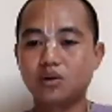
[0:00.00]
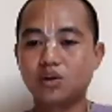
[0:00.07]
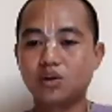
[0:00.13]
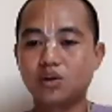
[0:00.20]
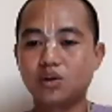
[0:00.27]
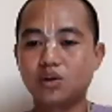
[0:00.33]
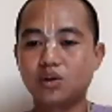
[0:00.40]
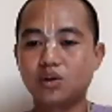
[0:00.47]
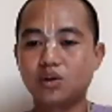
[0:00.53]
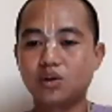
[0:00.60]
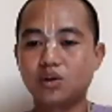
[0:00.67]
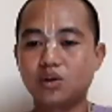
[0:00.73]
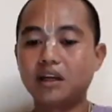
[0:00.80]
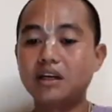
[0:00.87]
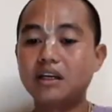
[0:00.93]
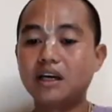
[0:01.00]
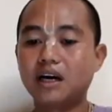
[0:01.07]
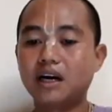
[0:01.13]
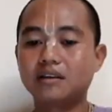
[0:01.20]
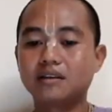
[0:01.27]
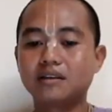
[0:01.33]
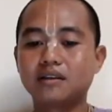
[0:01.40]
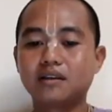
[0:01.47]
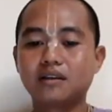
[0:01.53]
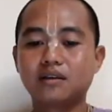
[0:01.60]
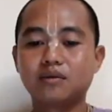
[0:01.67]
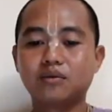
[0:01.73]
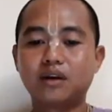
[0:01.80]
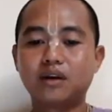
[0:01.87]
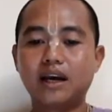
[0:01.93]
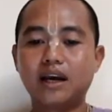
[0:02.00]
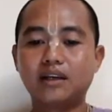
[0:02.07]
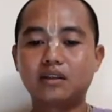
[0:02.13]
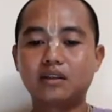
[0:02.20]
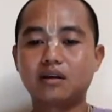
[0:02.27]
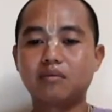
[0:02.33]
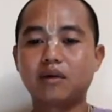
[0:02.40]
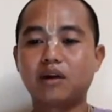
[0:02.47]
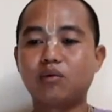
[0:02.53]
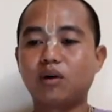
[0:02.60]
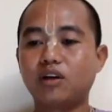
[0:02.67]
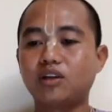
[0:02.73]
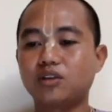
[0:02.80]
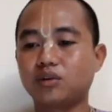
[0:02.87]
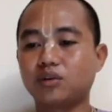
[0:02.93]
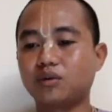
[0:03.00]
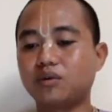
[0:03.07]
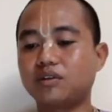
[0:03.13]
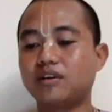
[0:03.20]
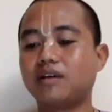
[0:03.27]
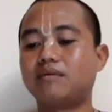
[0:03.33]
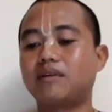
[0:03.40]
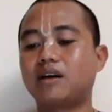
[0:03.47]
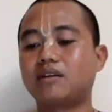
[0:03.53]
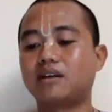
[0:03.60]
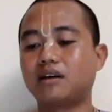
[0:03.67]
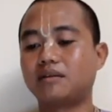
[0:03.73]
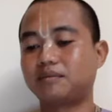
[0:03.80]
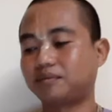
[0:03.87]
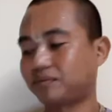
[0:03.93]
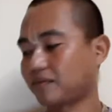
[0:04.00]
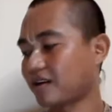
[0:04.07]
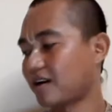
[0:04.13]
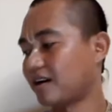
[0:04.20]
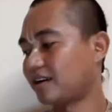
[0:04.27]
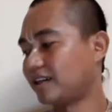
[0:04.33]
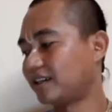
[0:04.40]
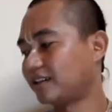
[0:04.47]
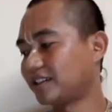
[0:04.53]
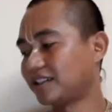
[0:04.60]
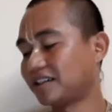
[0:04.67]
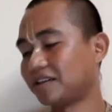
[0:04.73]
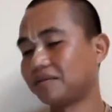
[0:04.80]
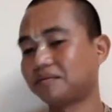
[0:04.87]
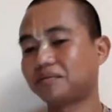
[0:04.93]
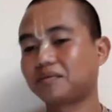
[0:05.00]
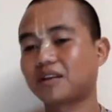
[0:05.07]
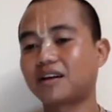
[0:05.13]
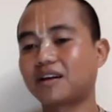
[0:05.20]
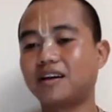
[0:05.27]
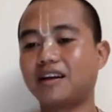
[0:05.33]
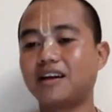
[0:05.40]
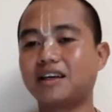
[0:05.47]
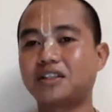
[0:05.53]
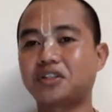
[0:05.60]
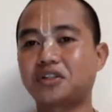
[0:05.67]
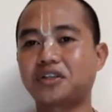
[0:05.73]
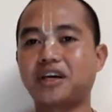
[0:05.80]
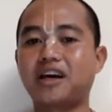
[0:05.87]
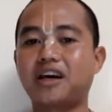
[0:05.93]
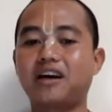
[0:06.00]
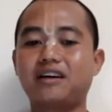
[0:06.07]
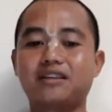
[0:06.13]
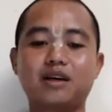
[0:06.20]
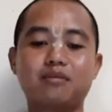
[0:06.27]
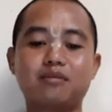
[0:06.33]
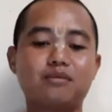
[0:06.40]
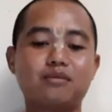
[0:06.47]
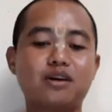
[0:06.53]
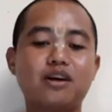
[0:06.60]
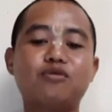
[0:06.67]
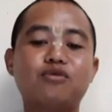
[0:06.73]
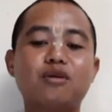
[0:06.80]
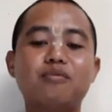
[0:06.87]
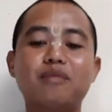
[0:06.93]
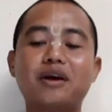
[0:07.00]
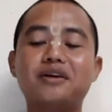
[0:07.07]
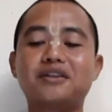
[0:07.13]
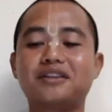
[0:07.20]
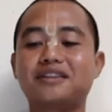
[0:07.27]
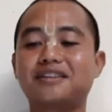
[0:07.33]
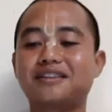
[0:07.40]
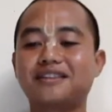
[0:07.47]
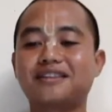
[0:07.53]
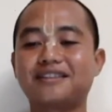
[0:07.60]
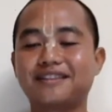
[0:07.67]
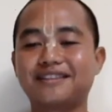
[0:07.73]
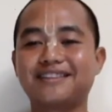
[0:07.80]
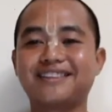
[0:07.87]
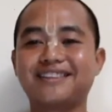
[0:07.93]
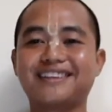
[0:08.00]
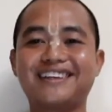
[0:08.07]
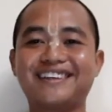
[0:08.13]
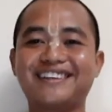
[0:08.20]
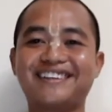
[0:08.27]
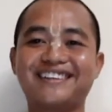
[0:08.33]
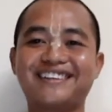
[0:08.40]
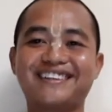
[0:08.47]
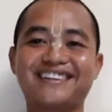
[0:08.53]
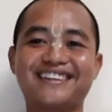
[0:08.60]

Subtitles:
those who are from India, would like to comment what is Urja Vrata. Hare Krishna. Let us share some information here.